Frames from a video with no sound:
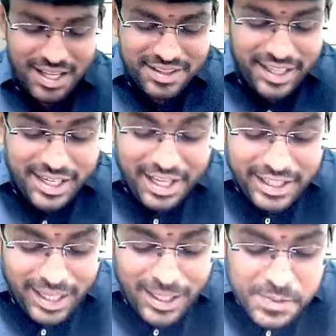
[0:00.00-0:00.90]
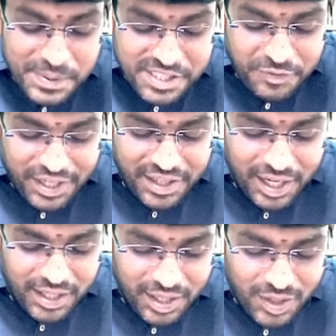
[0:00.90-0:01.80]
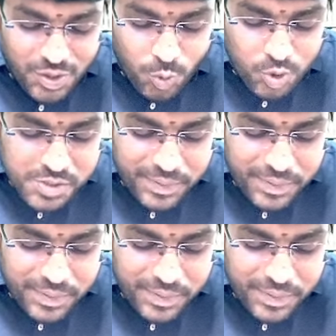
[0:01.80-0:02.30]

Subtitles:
They clearly specified that goods